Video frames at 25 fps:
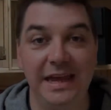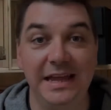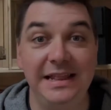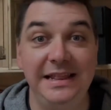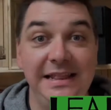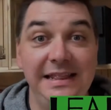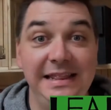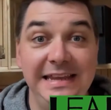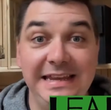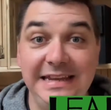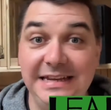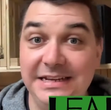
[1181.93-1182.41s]

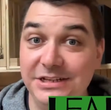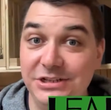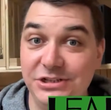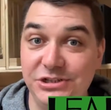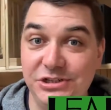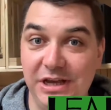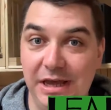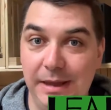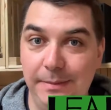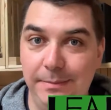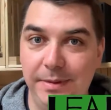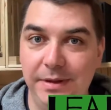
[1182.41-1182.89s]

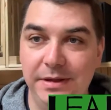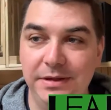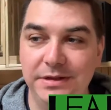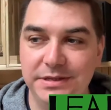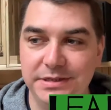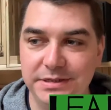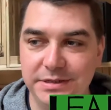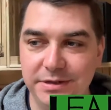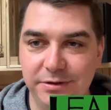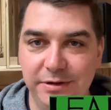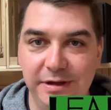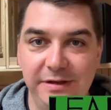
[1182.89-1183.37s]
Leadership.
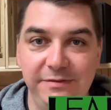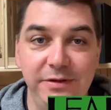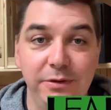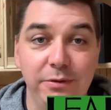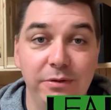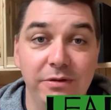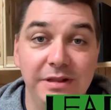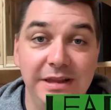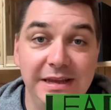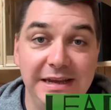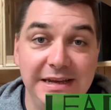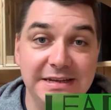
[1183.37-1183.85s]
So if
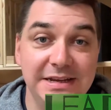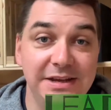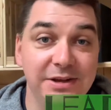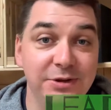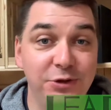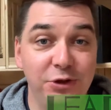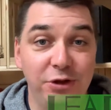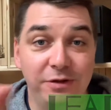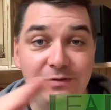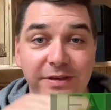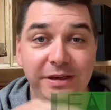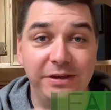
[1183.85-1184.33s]
you're a leader,
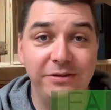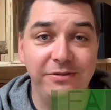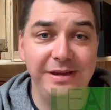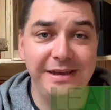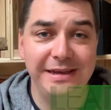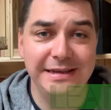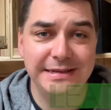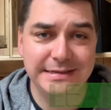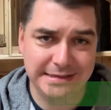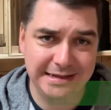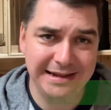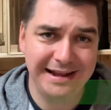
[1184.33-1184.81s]
cover your
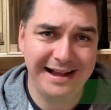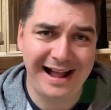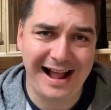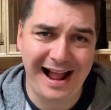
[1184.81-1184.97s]
ears.